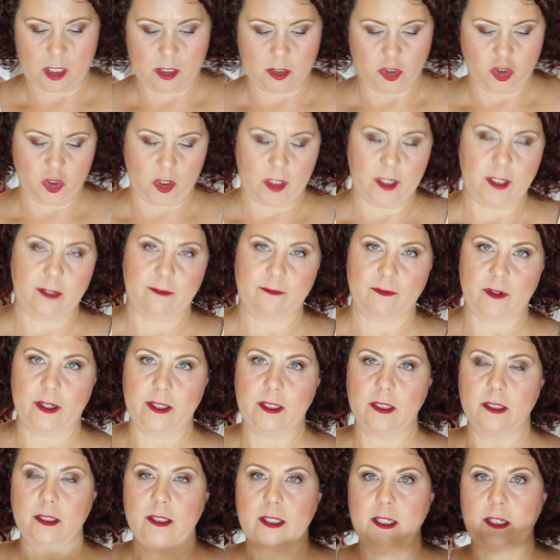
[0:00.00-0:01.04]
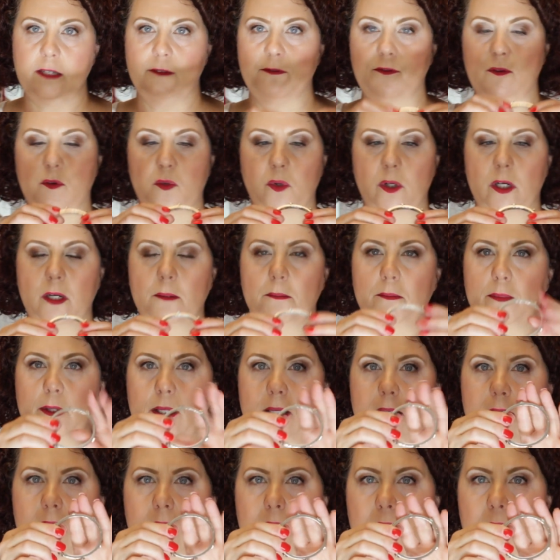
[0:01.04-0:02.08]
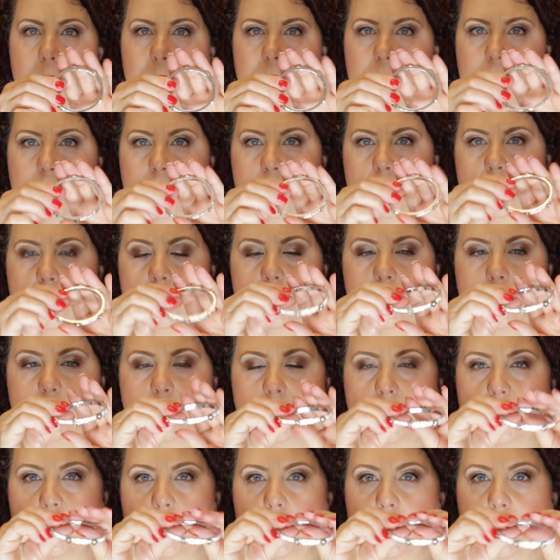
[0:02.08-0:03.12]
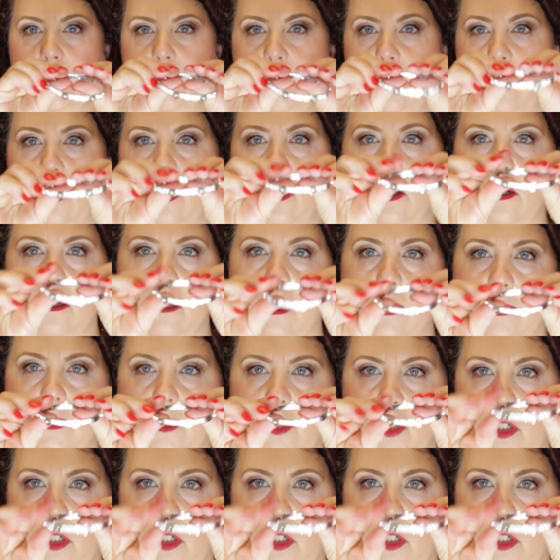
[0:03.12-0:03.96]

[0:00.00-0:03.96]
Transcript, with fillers: I'll try to find a link for it, but um, it's in the sterling, not